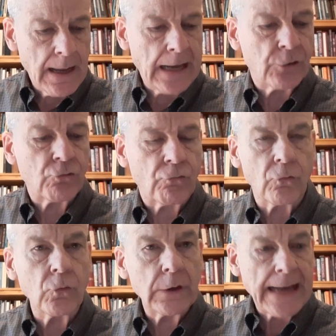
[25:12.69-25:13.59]
a
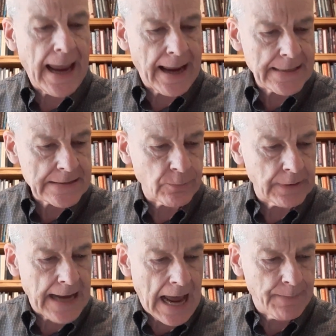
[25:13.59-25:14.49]
truly
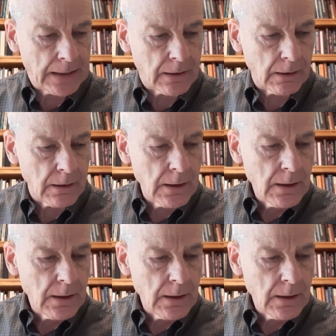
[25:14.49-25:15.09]
astronomical